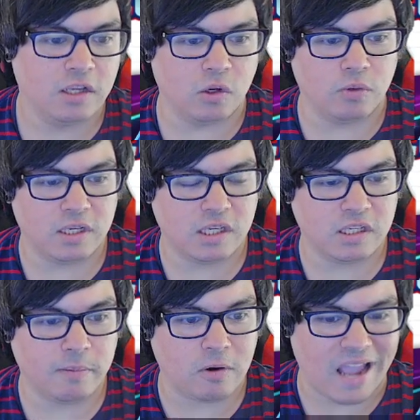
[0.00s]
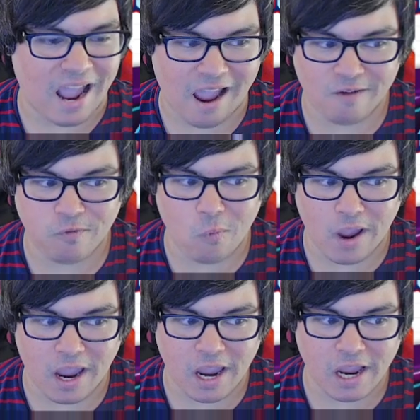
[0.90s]
so this is about
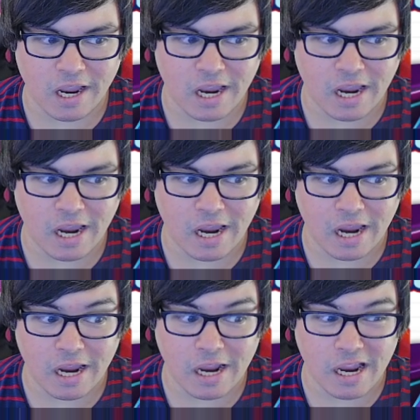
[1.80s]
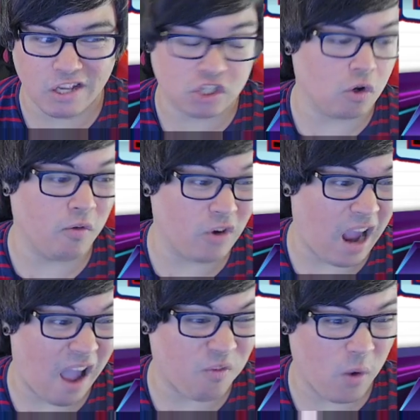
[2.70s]
halfway just over
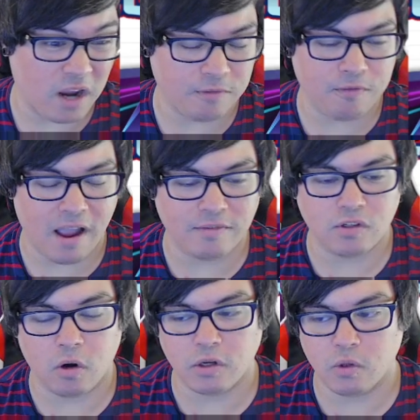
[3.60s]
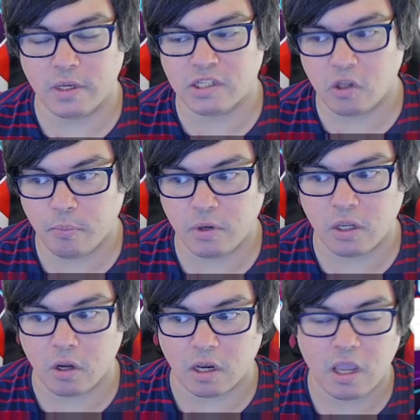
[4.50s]
halfway to five star so it's still pretty
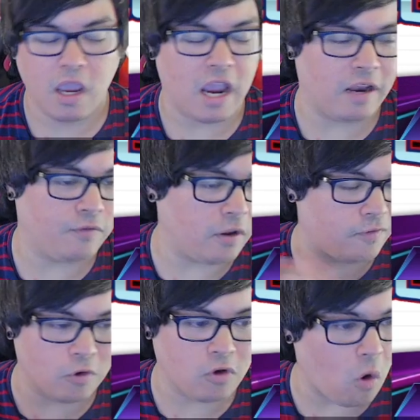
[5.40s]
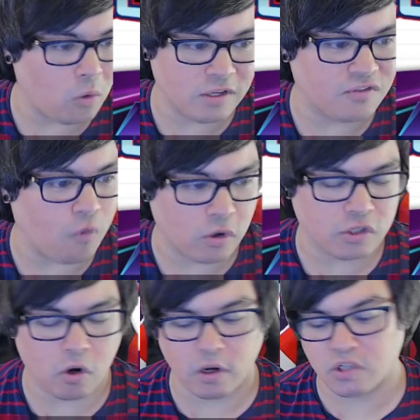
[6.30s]
good and if, if your goal is four
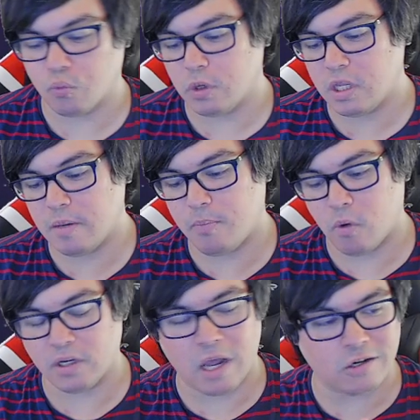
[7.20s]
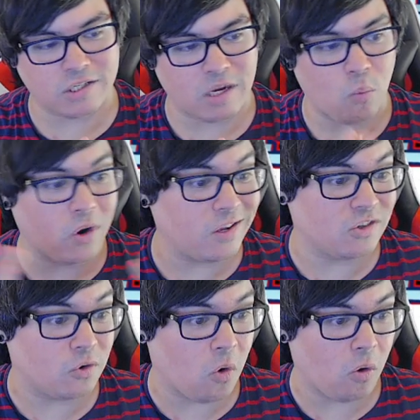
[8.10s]
star it's really important to understand what
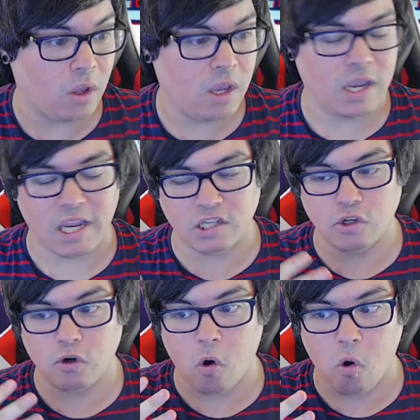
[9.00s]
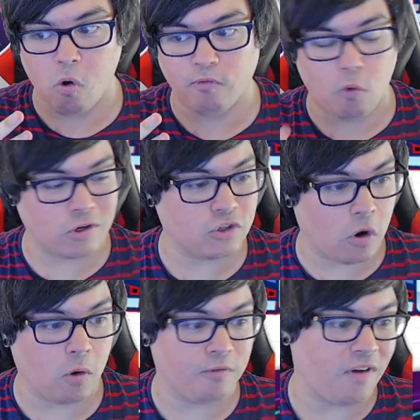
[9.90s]
is your goal is your goal four
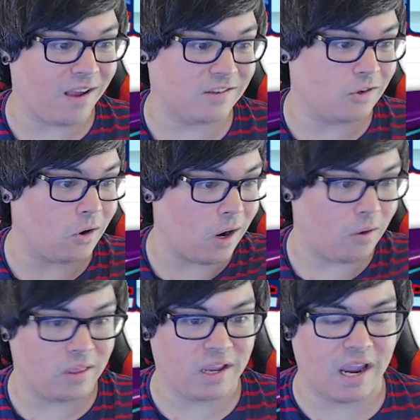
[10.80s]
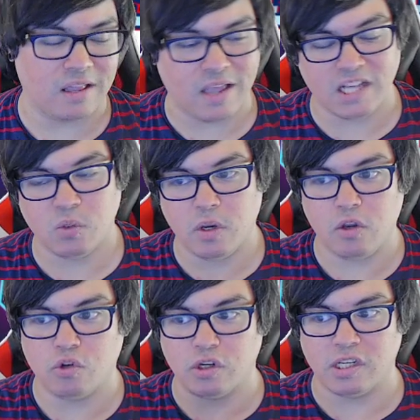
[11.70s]
star or five star out out of the gate. And that's
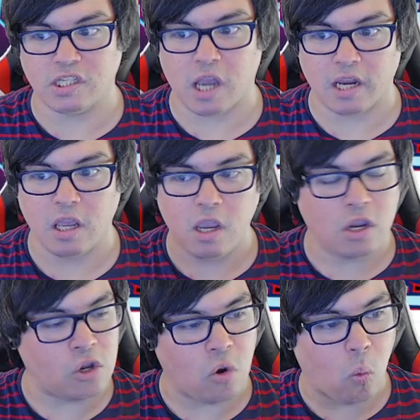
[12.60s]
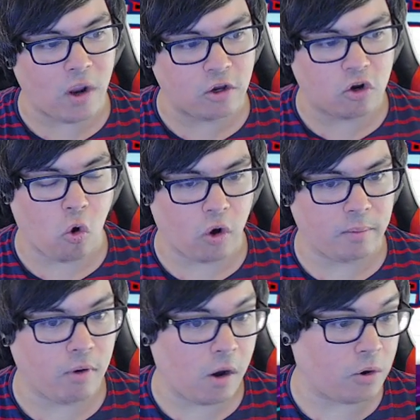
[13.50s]
when you should decide, you know, what your
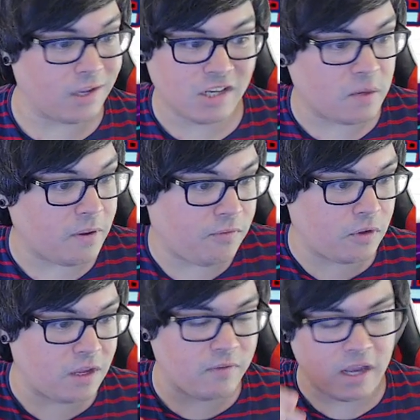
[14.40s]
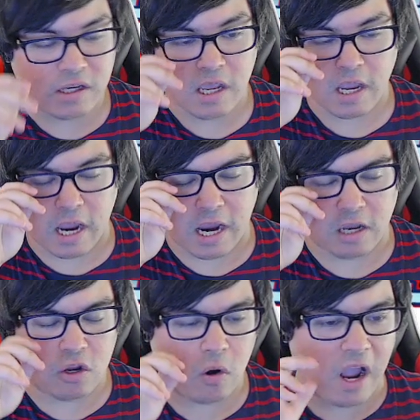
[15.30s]
coring priority is going to be for the event
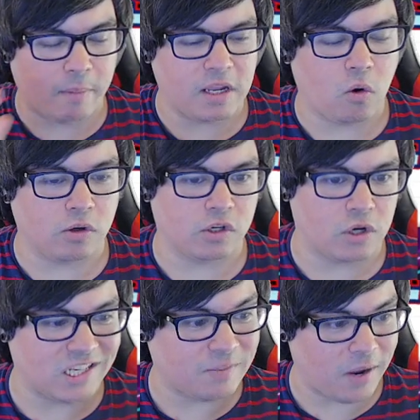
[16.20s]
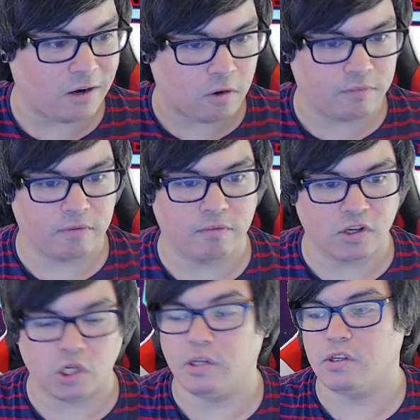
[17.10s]
and, you know, how many cores you're going to spend on Viv
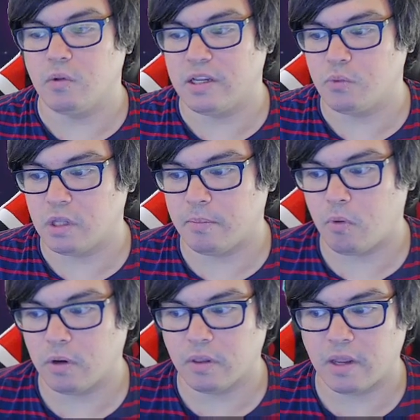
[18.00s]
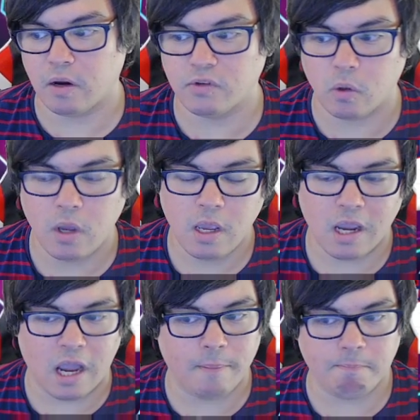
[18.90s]
Vision. So that's really important there. So
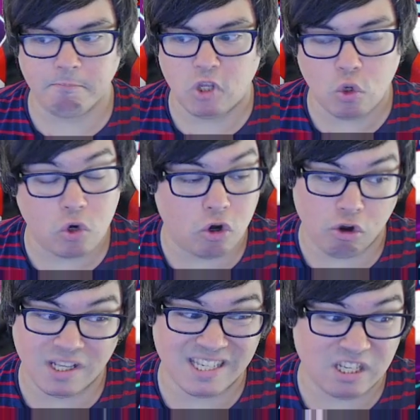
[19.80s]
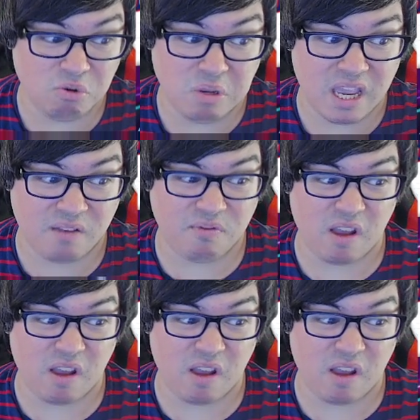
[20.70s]
um, you could still get